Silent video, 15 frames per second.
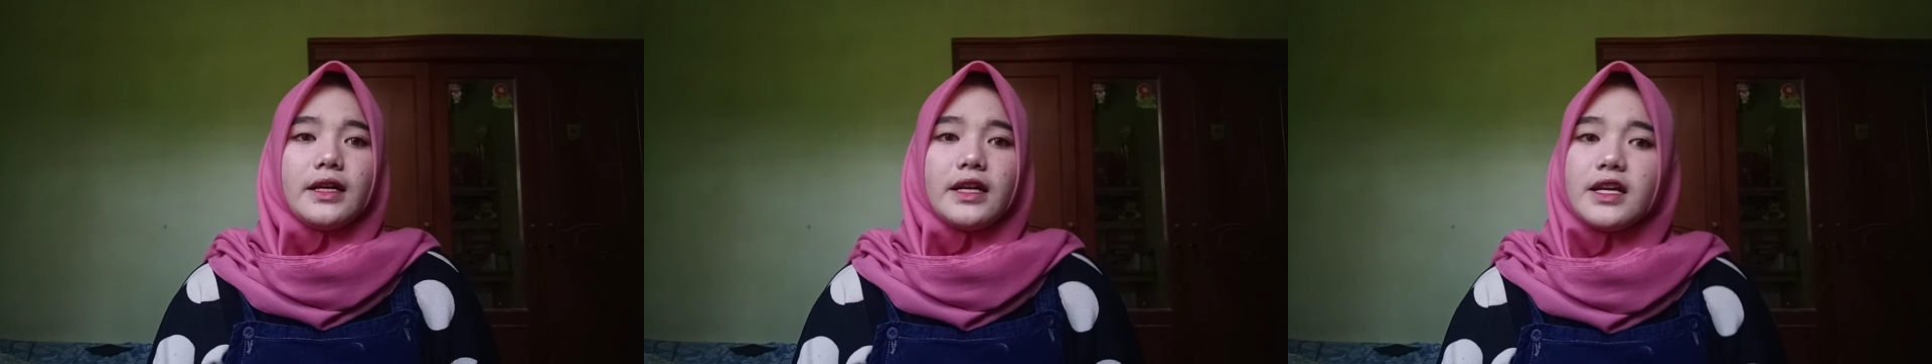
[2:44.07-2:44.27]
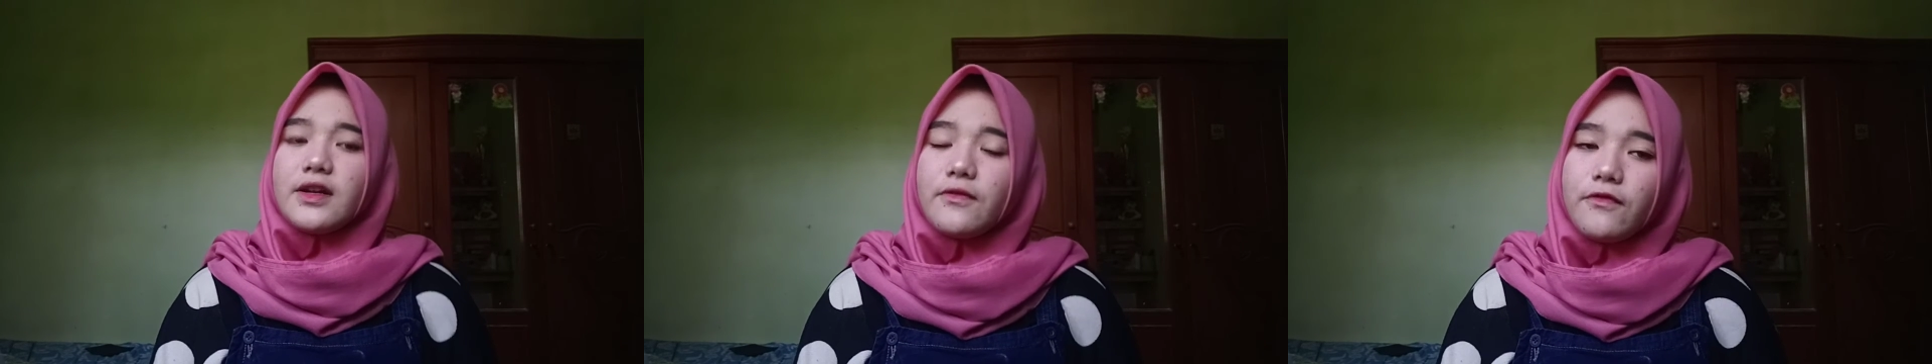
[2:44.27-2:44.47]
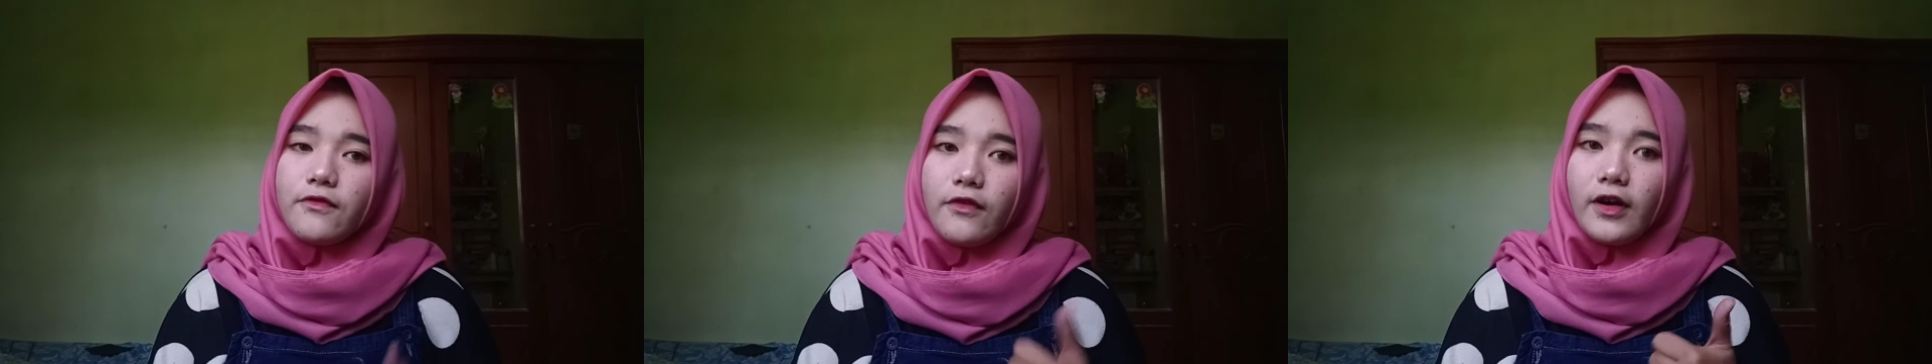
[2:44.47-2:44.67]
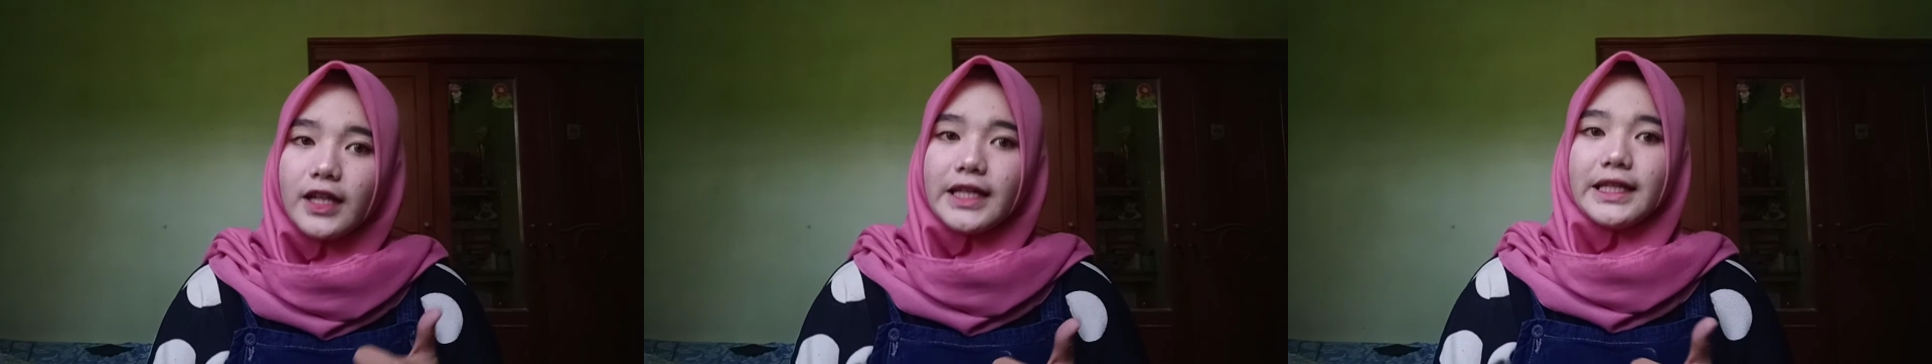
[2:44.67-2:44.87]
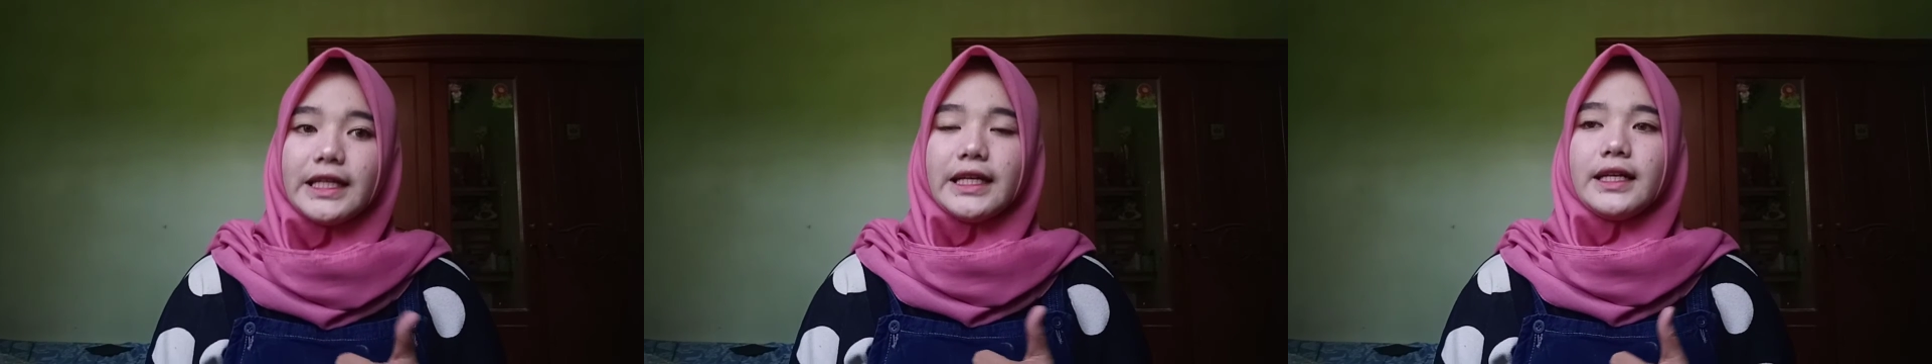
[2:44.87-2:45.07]
in
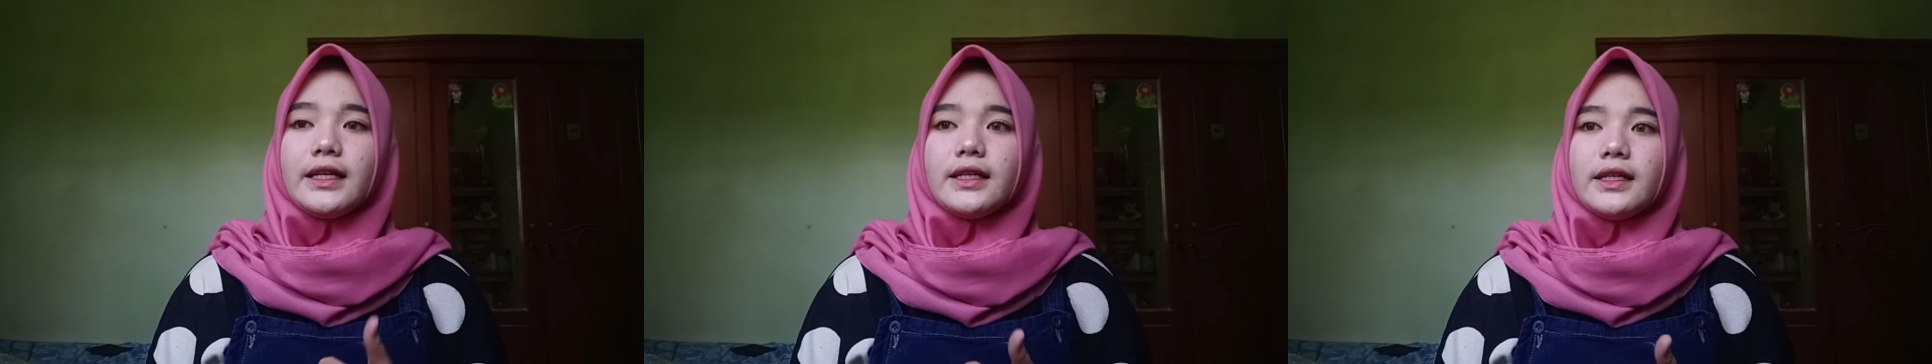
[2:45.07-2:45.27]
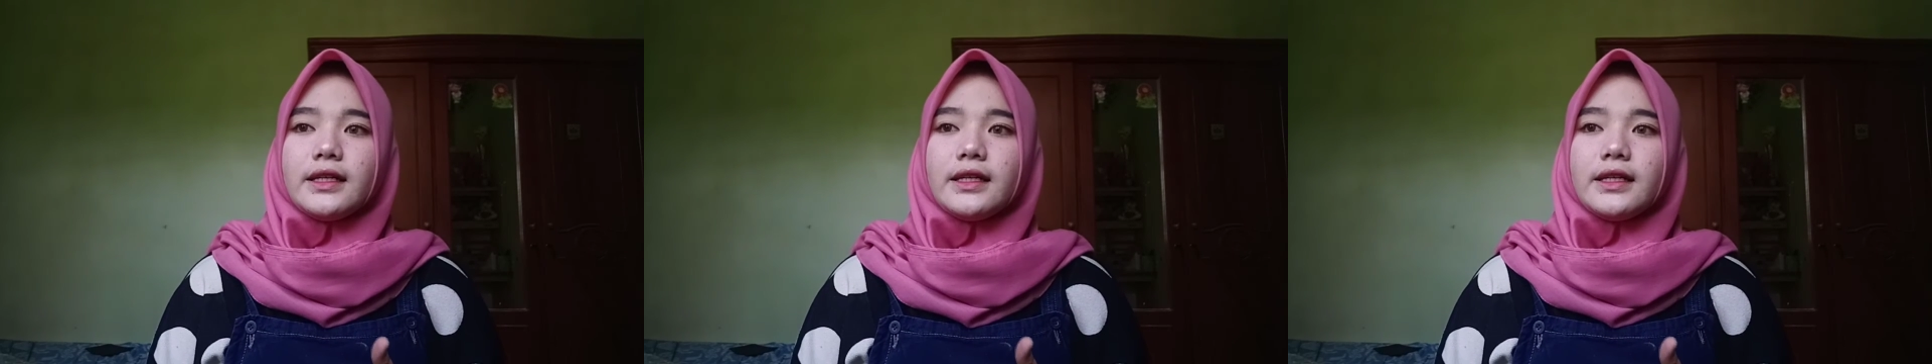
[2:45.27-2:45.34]
politics,